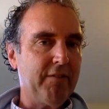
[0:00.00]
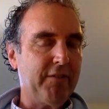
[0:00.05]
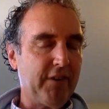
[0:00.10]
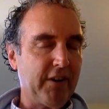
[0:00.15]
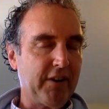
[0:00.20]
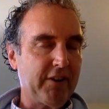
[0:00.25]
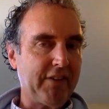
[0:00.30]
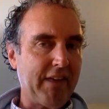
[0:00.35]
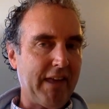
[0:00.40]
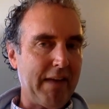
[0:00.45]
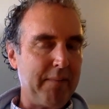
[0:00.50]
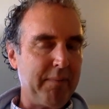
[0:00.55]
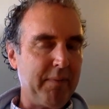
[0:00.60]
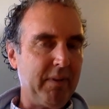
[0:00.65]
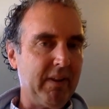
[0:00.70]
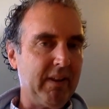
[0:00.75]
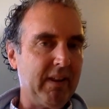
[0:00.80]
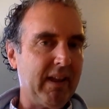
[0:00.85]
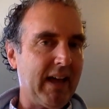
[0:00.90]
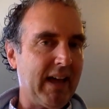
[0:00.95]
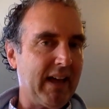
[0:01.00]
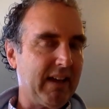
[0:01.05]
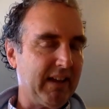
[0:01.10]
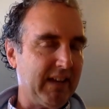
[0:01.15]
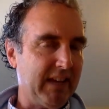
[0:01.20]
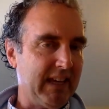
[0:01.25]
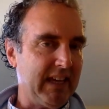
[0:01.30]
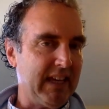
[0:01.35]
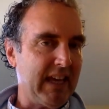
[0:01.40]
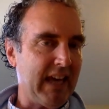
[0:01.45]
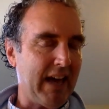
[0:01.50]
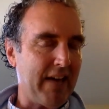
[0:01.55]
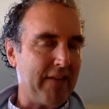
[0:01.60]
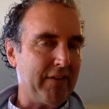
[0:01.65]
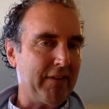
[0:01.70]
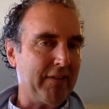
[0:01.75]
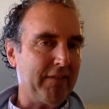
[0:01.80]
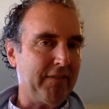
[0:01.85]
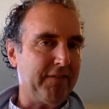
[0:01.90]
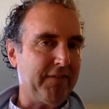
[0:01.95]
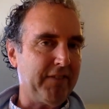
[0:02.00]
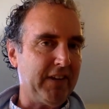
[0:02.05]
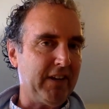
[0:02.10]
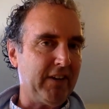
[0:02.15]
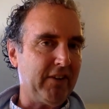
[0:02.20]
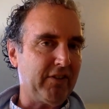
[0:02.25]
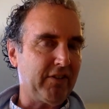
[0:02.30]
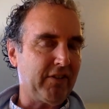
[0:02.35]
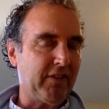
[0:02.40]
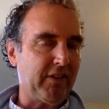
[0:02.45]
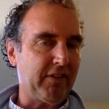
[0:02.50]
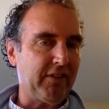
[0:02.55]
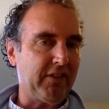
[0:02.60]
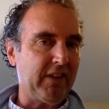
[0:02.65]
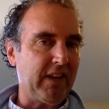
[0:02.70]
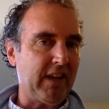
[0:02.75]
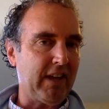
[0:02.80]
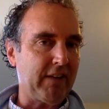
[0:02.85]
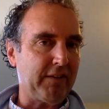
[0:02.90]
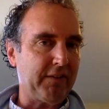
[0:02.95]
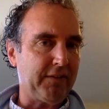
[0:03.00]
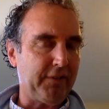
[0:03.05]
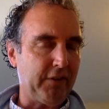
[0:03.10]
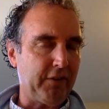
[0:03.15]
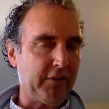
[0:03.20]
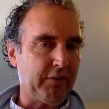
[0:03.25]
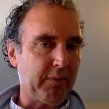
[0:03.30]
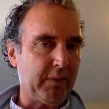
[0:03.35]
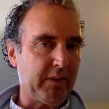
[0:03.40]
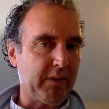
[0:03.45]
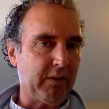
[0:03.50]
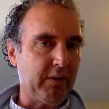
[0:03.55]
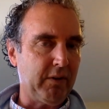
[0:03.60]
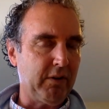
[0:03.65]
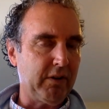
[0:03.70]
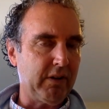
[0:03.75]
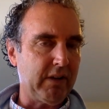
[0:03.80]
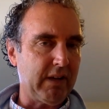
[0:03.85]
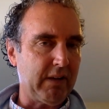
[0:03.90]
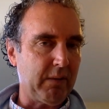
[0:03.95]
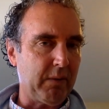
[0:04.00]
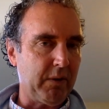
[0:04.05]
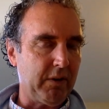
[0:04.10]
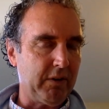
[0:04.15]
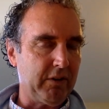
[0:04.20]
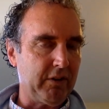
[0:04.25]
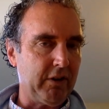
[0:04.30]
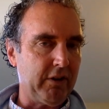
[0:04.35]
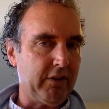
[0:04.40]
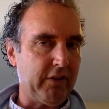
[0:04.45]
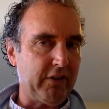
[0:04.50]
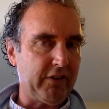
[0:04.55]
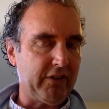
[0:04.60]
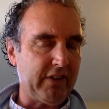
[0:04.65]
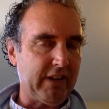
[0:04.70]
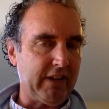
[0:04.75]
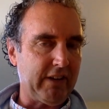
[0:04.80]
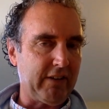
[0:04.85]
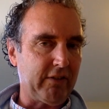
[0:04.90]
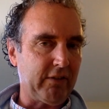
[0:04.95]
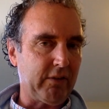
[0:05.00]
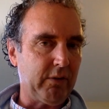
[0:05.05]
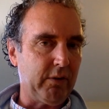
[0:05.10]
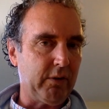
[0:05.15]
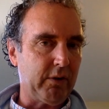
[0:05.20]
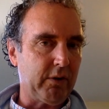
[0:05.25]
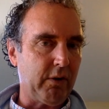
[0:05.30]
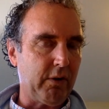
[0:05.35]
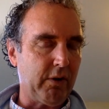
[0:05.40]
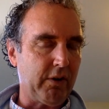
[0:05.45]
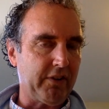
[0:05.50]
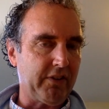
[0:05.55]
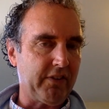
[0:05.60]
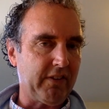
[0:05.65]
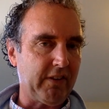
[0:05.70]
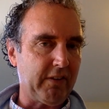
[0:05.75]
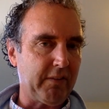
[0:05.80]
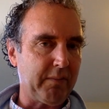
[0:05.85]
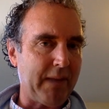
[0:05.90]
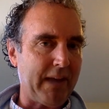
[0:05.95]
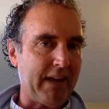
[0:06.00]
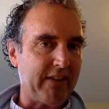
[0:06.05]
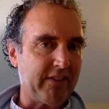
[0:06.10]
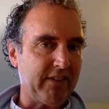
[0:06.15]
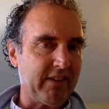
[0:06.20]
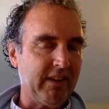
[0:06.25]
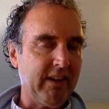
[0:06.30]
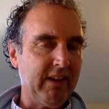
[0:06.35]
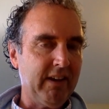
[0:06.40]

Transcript: for example, he having finished the CS First with Google at World University and School course this past.